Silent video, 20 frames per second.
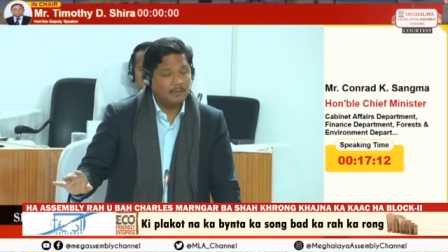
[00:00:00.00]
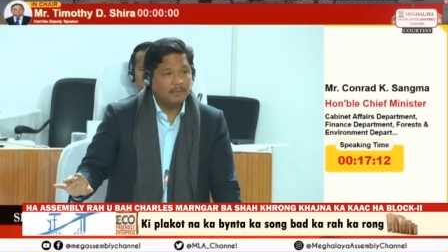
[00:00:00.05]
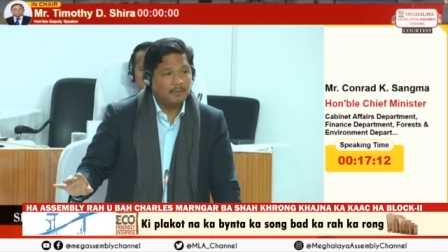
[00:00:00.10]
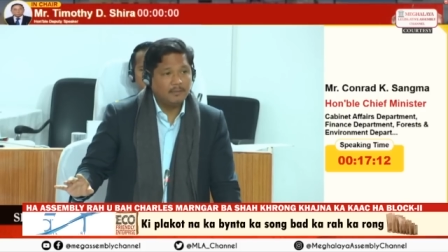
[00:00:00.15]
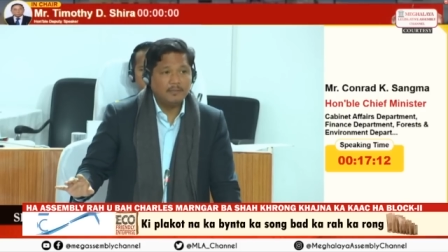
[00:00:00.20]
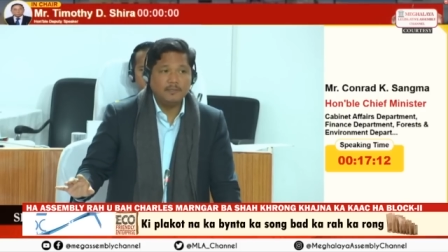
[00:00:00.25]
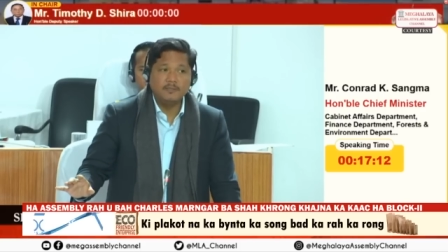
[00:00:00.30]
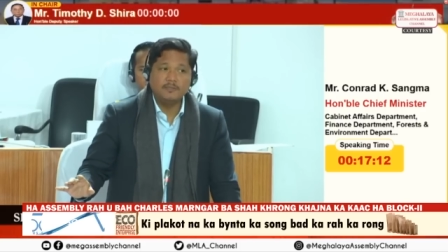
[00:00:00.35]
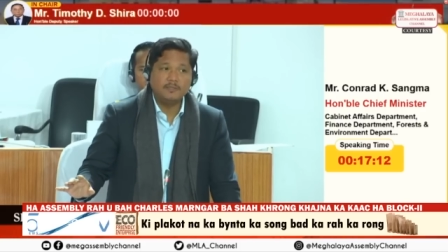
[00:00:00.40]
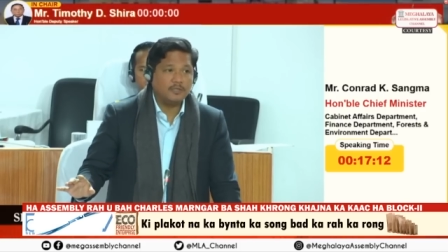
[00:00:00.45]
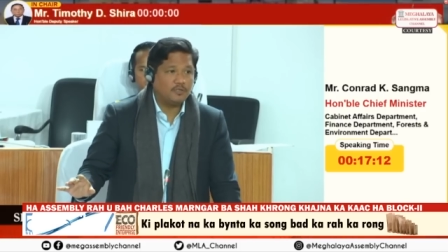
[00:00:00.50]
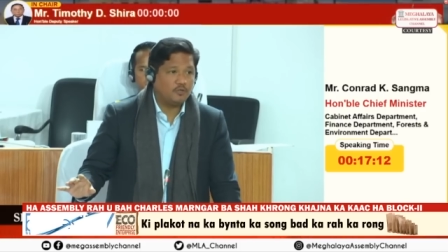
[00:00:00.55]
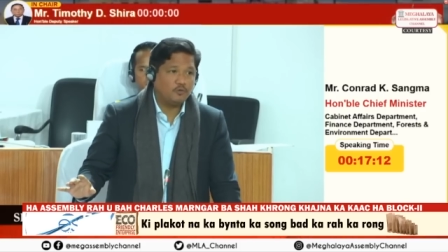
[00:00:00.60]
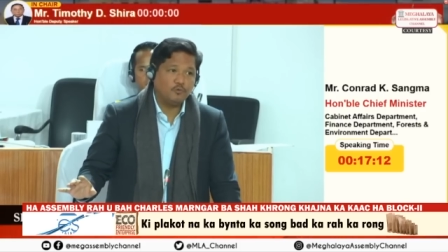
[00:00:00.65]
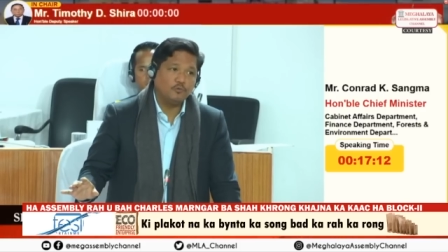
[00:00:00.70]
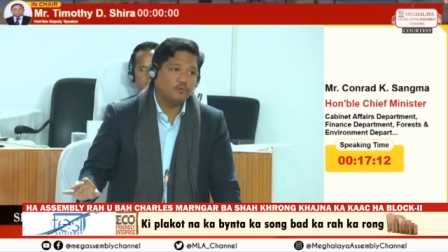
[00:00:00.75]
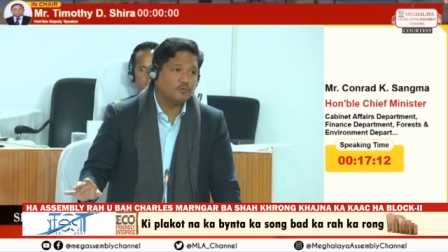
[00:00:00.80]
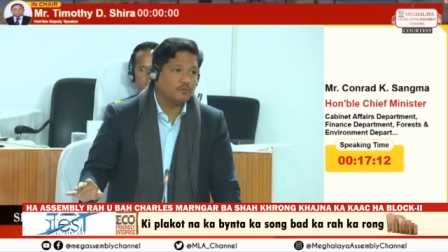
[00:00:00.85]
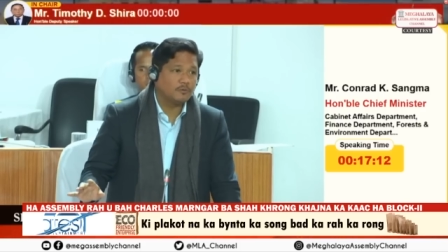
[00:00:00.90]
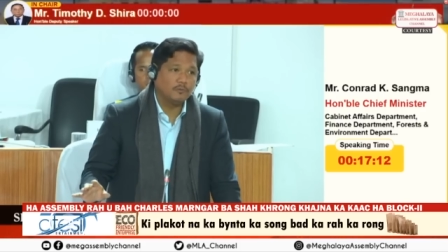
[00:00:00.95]
these
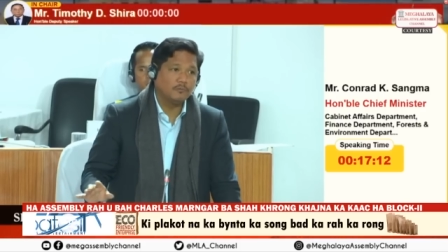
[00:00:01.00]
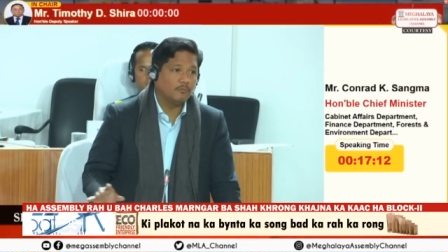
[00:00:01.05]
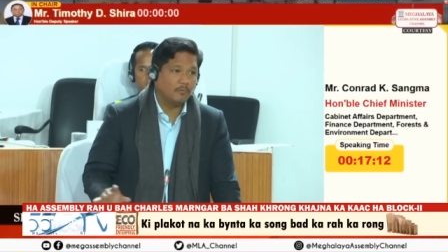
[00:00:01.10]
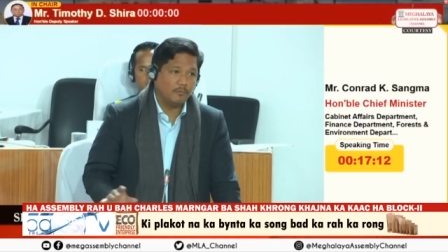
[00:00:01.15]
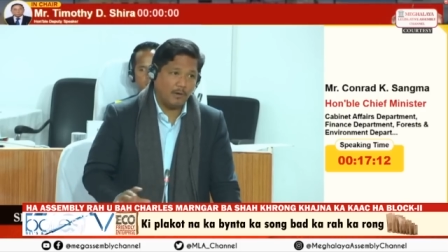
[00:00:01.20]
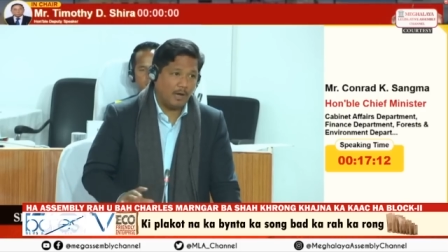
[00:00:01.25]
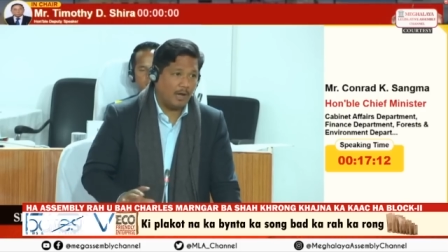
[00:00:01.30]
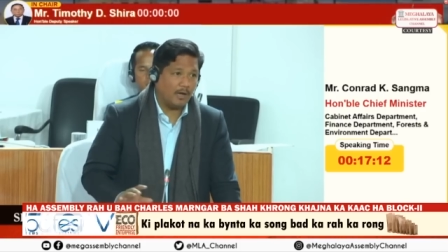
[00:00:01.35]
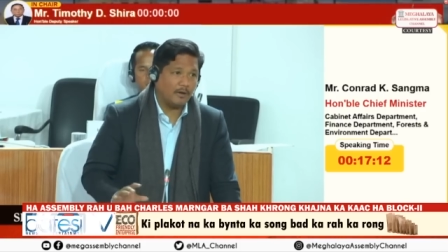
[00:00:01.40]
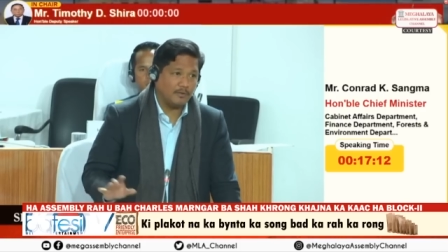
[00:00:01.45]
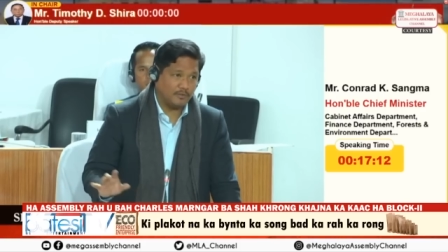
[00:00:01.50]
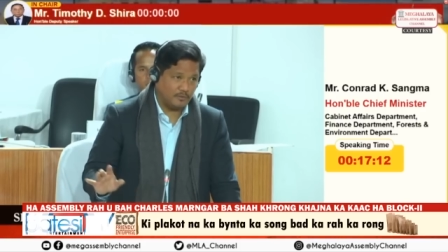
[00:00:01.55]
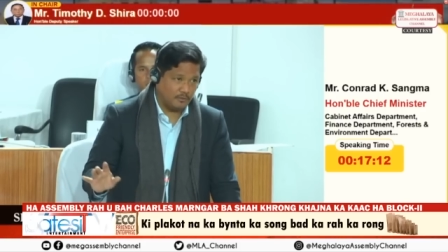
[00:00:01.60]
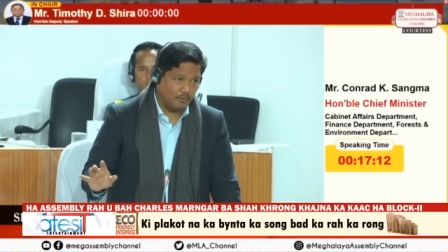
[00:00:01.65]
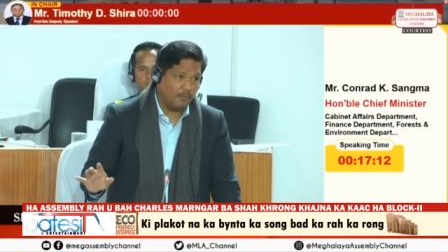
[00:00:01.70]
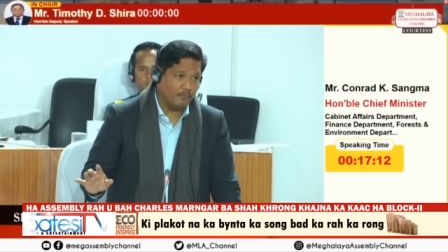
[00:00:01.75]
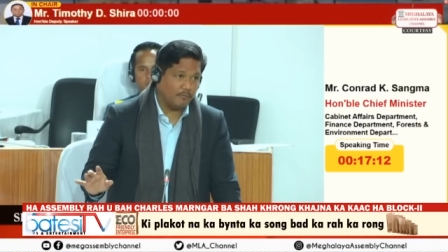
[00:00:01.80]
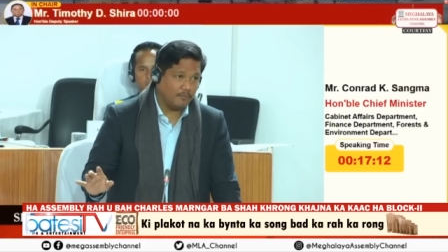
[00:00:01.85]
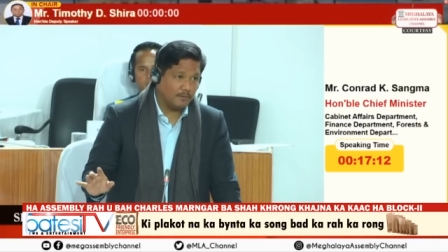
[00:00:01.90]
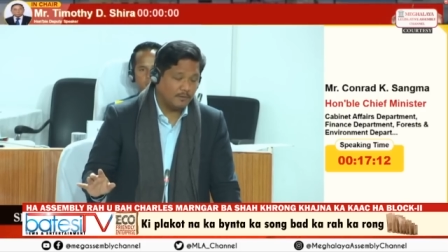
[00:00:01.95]
issues are
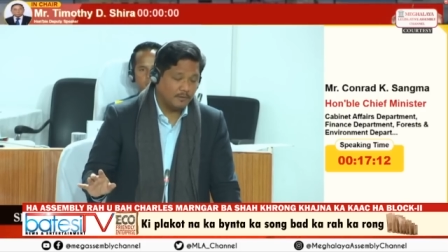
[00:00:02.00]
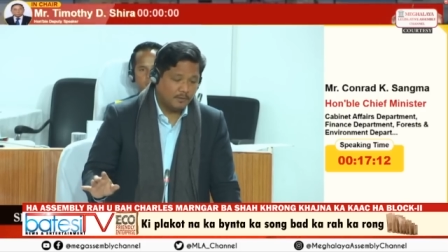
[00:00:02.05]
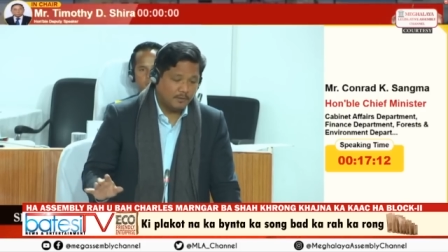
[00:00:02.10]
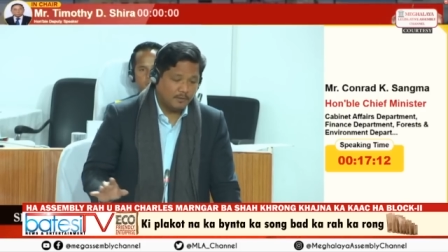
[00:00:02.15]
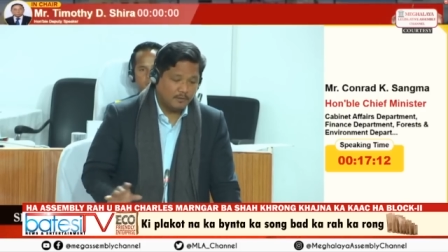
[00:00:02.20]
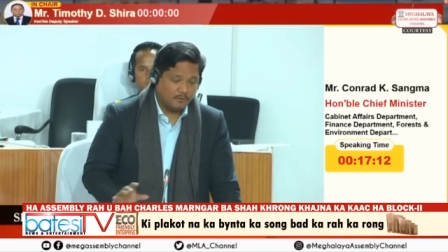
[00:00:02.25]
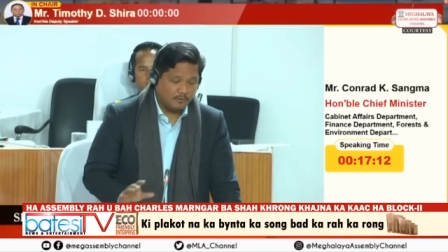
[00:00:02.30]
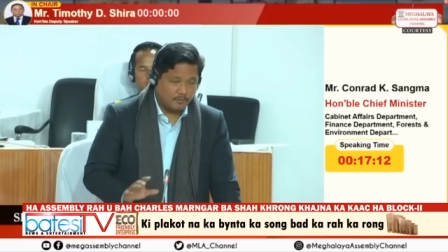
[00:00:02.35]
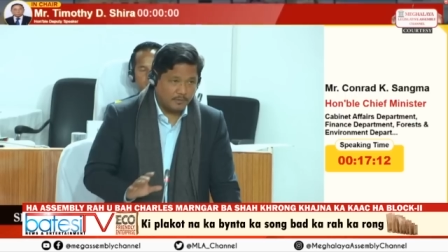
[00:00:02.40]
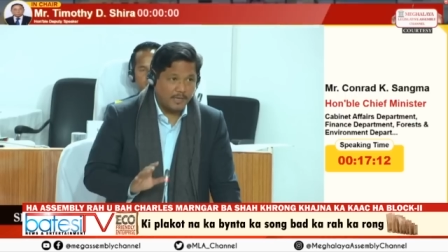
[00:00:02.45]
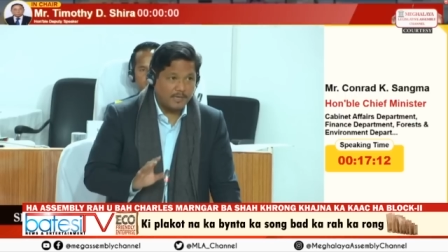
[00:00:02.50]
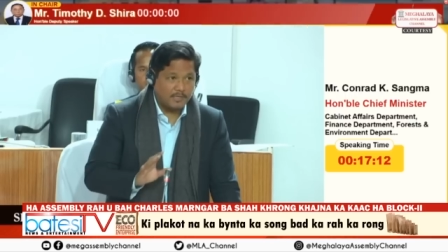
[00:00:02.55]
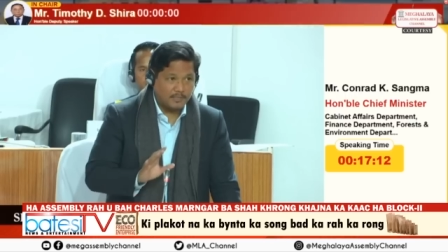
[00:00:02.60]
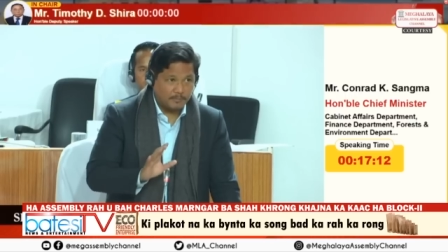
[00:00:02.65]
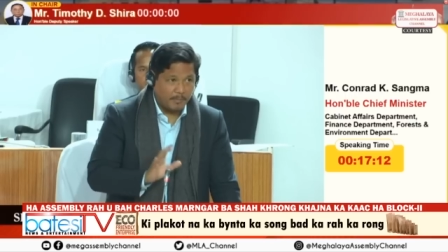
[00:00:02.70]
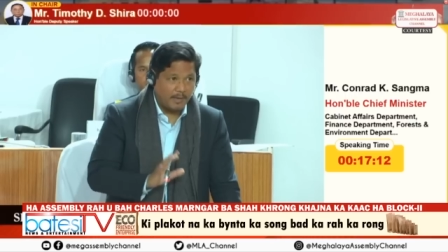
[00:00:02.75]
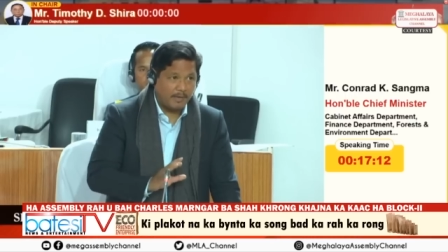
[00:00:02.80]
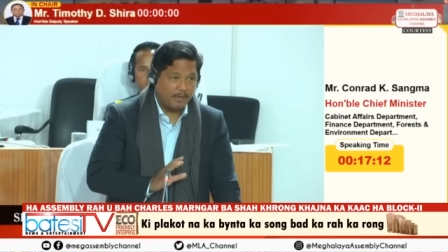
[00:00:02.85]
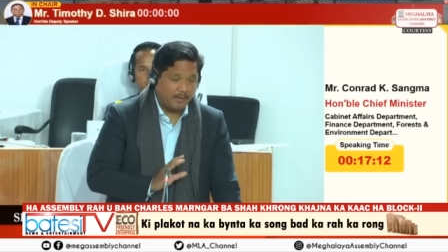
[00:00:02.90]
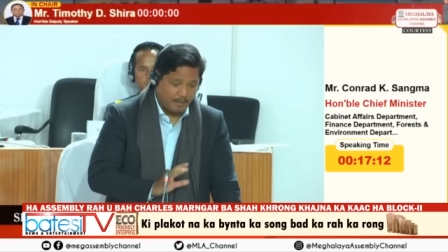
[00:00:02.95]
resolved. So that is
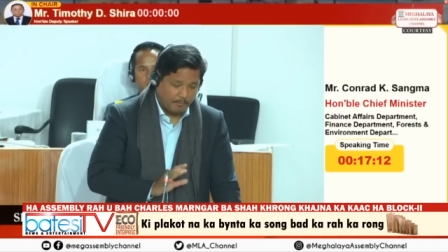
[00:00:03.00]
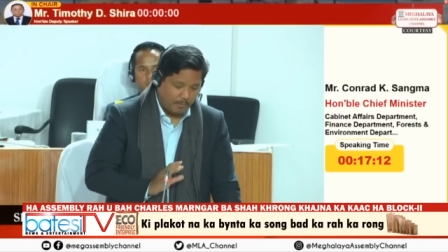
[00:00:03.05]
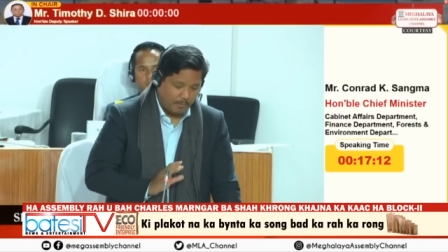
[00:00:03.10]
my number